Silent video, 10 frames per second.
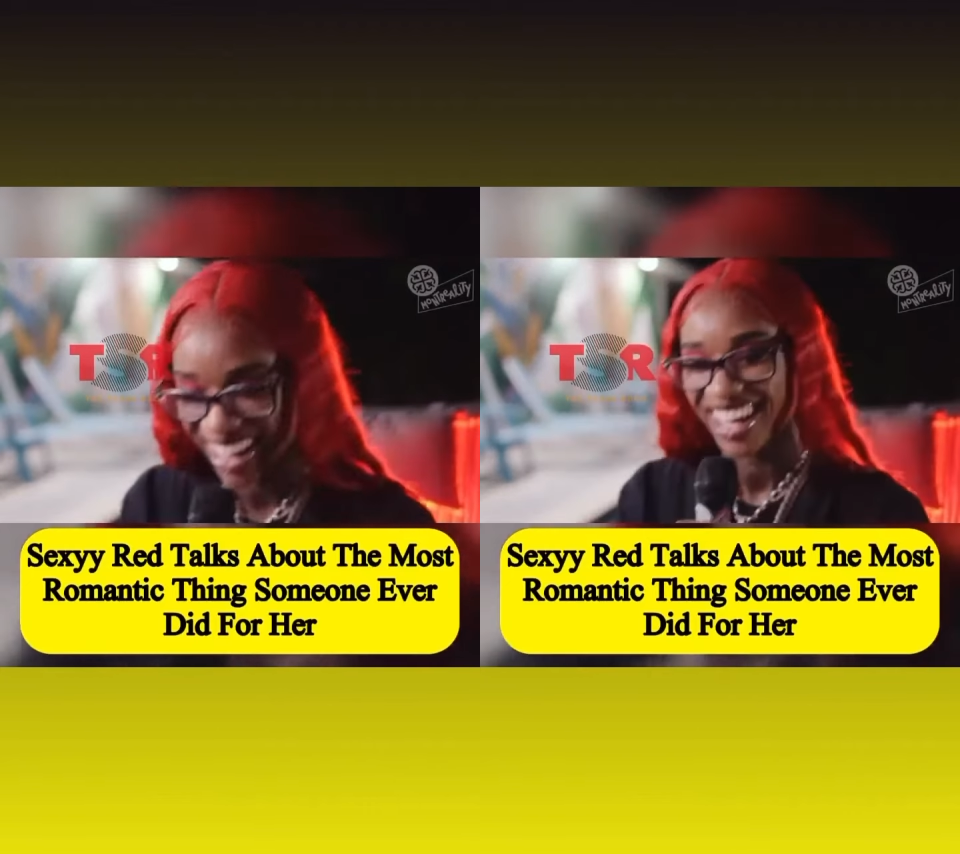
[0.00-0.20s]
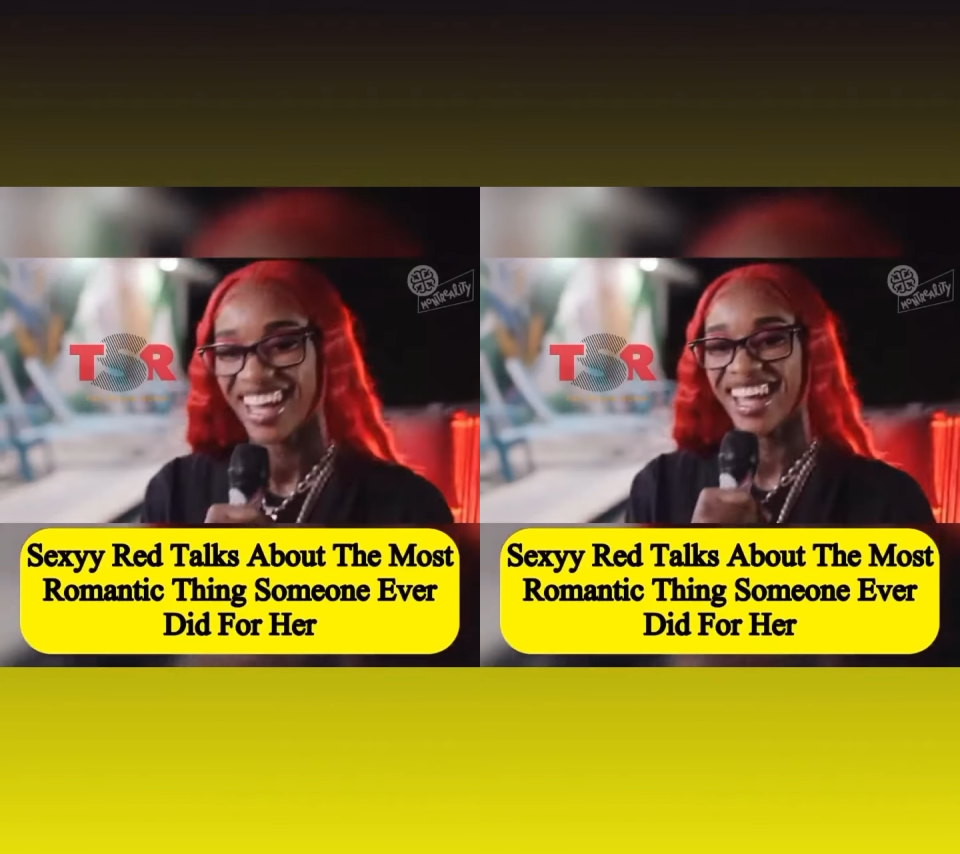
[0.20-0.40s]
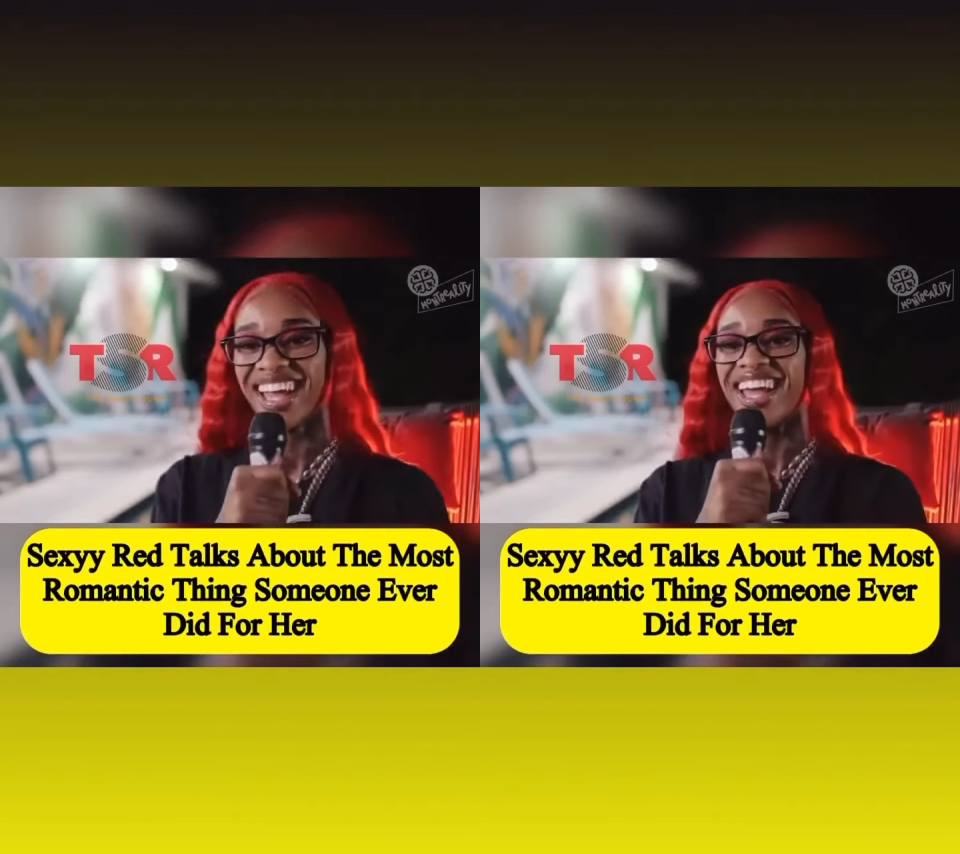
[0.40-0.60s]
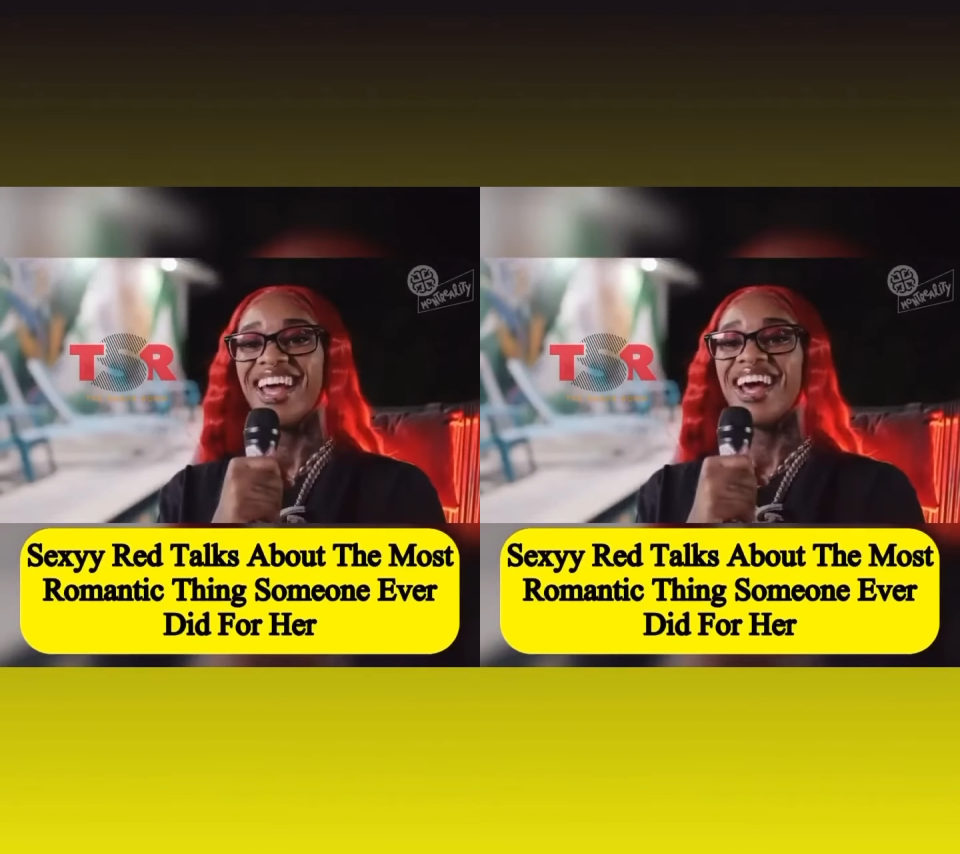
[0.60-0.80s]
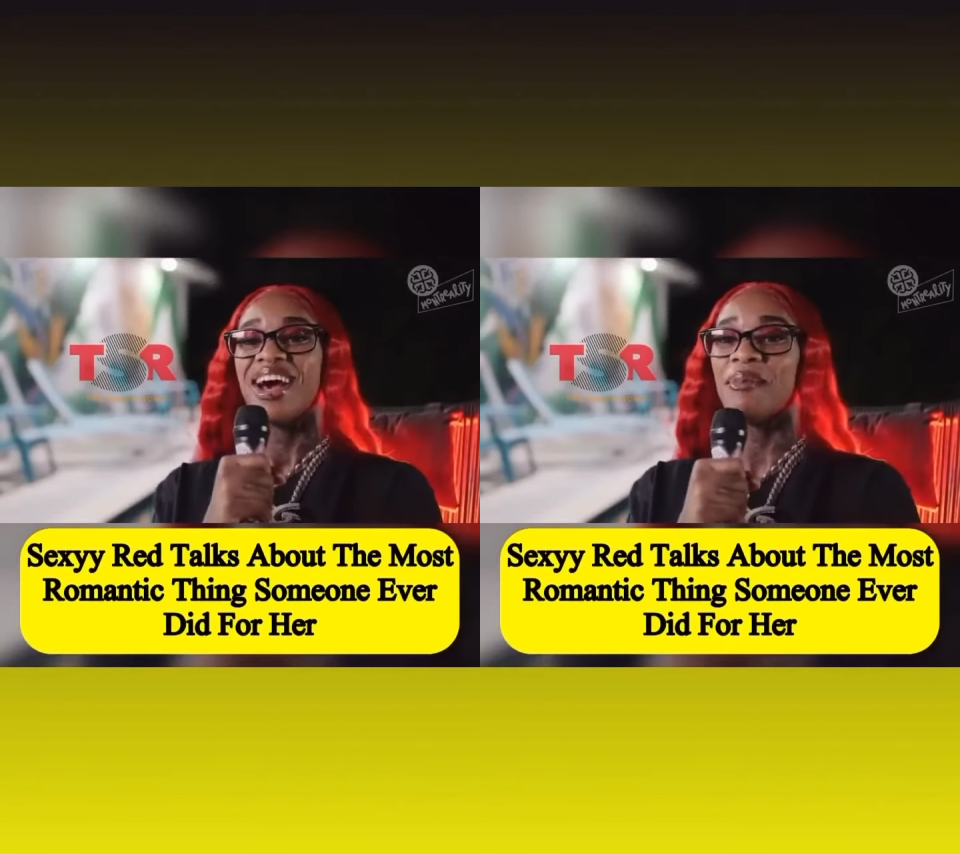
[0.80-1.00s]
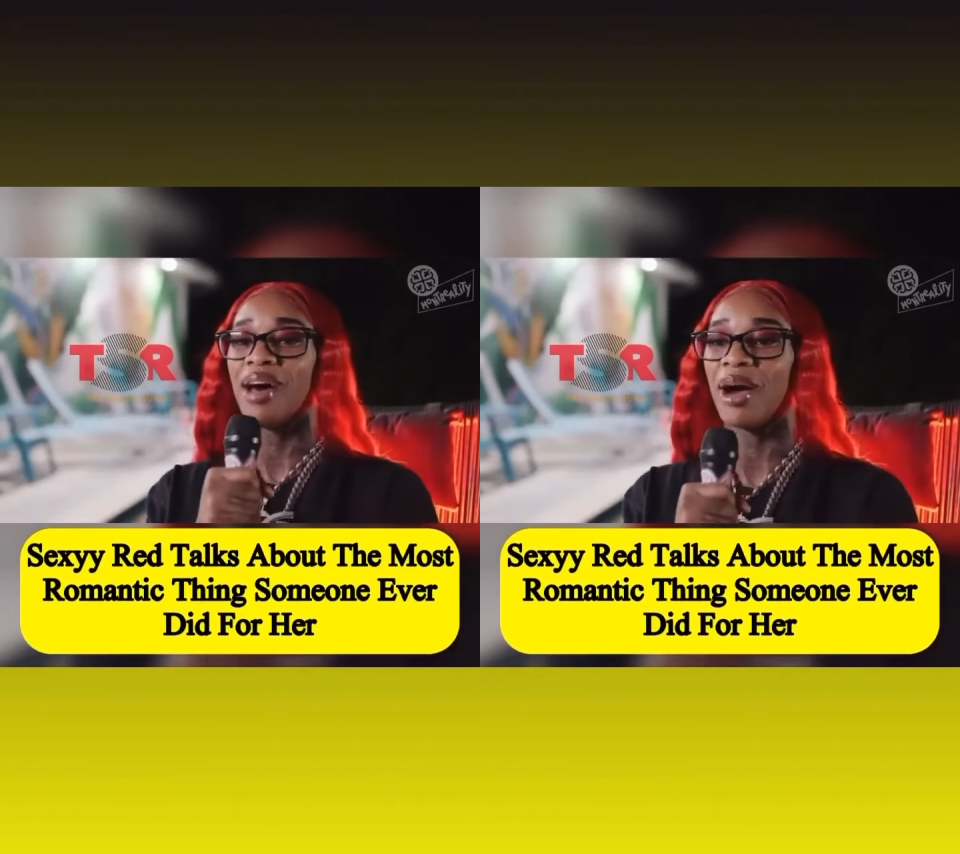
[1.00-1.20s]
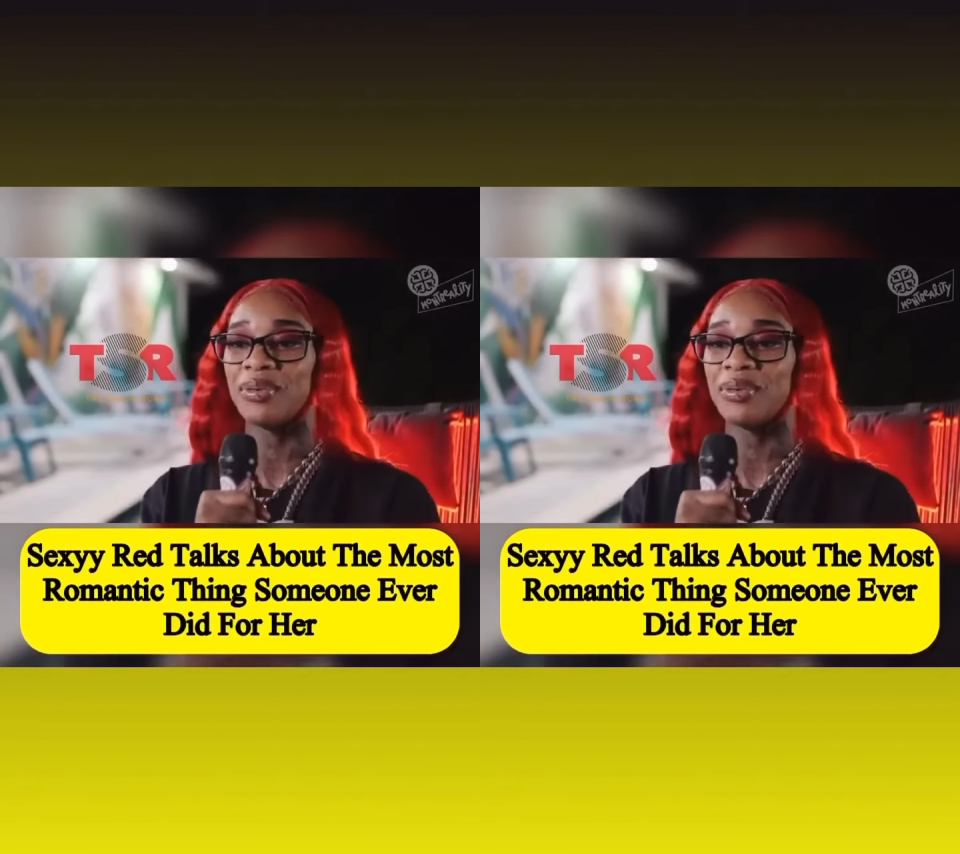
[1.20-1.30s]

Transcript: Make it make sense, man.